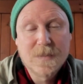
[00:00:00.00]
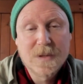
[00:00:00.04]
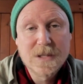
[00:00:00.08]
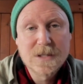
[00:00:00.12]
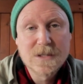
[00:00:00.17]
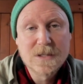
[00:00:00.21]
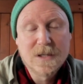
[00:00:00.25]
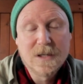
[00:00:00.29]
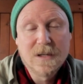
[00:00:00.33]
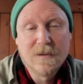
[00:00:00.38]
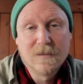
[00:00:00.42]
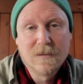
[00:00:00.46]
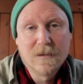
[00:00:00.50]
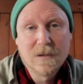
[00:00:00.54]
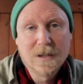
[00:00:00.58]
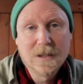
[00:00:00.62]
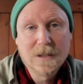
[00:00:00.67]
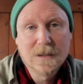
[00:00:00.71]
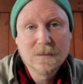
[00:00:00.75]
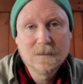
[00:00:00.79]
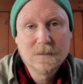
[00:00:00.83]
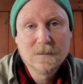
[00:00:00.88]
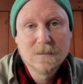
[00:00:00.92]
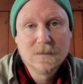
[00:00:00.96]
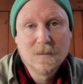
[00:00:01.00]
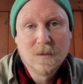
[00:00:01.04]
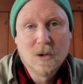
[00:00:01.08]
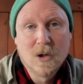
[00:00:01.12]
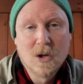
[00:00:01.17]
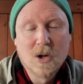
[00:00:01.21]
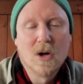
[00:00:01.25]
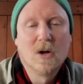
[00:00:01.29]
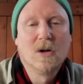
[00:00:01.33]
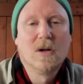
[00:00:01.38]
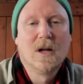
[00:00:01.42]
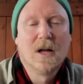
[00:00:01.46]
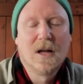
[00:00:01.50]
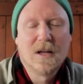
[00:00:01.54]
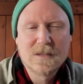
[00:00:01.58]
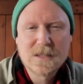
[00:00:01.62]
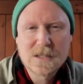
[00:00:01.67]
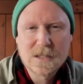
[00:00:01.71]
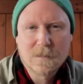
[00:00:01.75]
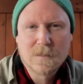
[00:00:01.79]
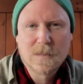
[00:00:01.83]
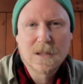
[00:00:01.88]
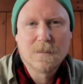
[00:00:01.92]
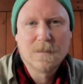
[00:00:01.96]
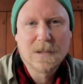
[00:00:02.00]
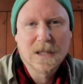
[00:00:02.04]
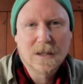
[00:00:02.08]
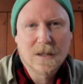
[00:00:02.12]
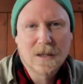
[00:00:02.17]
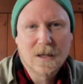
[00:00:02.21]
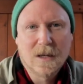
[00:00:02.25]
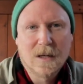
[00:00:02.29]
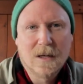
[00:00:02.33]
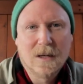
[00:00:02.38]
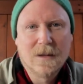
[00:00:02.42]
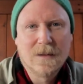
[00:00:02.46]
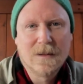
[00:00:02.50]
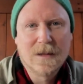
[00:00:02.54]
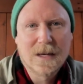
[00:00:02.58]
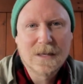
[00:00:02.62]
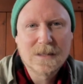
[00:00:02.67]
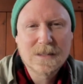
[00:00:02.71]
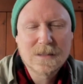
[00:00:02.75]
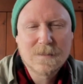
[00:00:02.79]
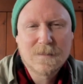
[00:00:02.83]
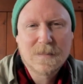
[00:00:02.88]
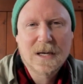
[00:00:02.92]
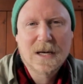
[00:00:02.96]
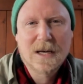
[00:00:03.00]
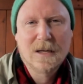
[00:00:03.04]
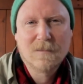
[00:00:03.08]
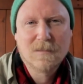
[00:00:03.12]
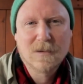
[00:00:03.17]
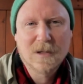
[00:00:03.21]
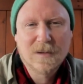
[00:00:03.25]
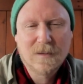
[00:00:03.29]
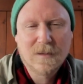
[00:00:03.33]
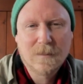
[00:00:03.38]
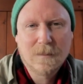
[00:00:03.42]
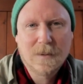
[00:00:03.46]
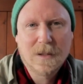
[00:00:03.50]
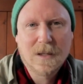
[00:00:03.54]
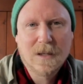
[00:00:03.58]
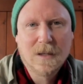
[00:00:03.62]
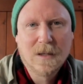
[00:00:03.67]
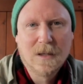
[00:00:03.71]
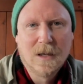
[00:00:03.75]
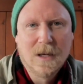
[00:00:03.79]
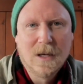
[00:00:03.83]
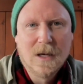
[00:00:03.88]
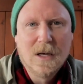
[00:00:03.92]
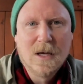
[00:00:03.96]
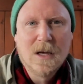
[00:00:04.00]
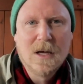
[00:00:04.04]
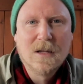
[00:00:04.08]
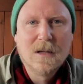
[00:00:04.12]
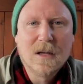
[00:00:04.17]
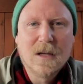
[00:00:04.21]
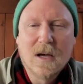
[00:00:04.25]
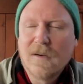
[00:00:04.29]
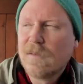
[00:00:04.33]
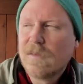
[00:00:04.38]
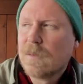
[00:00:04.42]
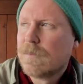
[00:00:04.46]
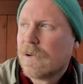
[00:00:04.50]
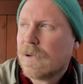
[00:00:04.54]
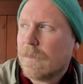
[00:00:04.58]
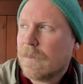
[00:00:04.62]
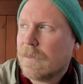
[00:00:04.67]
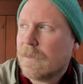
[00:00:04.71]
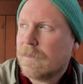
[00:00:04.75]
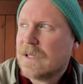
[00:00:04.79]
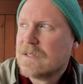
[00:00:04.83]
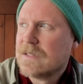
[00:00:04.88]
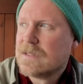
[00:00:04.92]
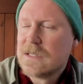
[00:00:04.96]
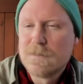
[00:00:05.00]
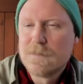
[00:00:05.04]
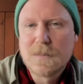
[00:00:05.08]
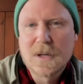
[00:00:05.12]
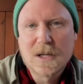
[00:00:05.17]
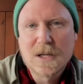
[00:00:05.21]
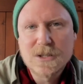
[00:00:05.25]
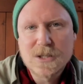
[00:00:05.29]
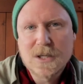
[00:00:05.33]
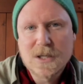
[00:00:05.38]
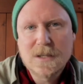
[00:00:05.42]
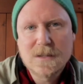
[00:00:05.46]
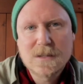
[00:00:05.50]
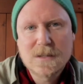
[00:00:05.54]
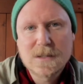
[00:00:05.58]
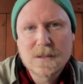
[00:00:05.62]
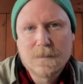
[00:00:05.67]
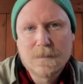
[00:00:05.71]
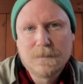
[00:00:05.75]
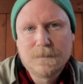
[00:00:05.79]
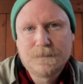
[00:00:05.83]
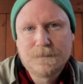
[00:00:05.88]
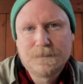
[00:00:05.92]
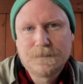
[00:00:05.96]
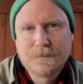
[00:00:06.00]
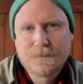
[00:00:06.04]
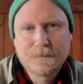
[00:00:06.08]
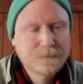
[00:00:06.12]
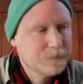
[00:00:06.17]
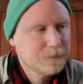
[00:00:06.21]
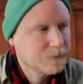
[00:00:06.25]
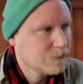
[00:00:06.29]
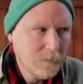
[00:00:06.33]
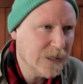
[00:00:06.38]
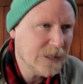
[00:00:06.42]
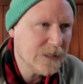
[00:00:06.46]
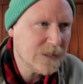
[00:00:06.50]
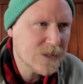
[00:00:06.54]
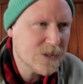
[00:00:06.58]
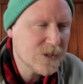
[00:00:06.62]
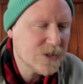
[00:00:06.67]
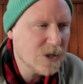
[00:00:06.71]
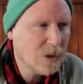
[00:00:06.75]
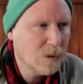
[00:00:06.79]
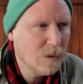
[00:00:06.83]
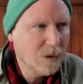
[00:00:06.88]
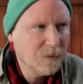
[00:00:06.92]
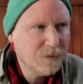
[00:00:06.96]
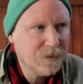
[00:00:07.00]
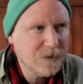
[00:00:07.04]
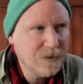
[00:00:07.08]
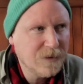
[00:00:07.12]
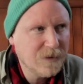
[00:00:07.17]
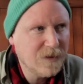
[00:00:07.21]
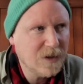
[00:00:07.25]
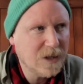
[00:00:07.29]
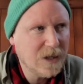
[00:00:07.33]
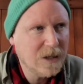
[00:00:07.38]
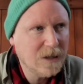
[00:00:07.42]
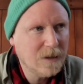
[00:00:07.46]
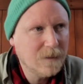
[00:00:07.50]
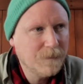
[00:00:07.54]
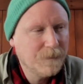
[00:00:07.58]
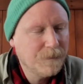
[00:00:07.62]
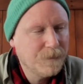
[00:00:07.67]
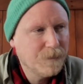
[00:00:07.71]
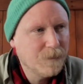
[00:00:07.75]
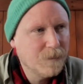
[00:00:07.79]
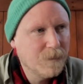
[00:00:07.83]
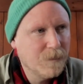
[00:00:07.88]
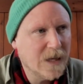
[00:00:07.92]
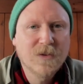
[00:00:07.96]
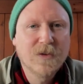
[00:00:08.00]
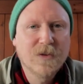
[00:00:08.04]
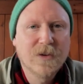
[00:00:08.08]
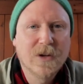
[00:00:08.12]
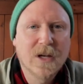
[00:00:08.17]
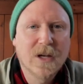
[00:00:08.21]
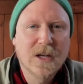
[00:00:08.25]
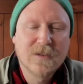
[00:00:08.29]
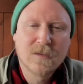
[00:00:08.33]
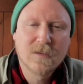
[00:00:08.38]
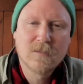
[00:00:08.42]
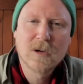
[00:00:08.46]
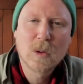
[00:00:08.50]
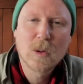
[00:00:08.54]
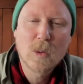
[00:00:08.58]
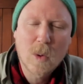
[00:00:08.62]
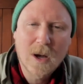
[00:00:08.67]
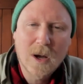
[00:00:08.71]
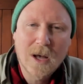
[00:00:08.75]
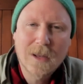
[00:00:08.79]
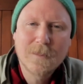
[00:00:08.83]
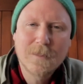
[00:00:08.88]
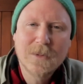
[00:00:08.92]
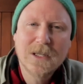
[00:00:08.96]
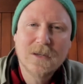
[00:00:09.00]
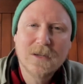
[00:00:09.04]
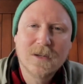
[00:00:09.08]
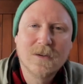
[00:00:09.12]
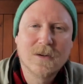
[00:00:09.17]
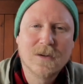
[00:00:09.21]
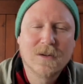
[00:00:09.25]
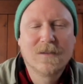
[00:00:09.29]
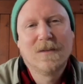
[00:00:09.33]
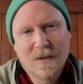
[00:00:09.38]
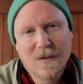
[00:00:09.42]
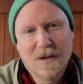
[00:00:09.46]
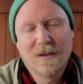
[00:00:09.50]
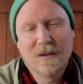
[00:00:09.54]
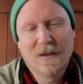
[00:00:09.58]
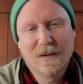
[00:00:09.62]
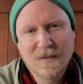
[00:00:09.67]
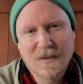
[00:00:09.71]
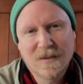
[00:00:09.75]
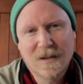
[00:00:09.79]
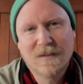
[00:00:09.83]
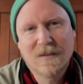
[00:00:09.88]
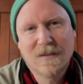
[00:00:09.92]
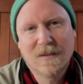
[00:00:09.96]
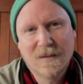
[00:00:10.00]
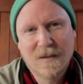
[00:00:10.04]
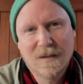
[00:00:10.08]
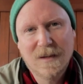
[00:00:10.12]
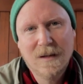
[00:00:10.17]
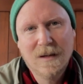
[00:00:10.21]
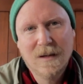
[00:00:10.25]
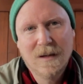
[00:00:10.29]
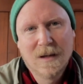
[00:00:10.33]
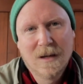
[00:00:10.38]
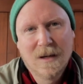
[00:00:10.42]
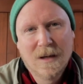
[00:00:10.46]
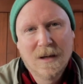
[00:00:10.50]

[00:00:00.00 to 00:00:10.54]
delivering long-lasting public art, and that's a bad recipe. The other problem is, is budgets. It's so often seen to, as a requirement and not a necessity.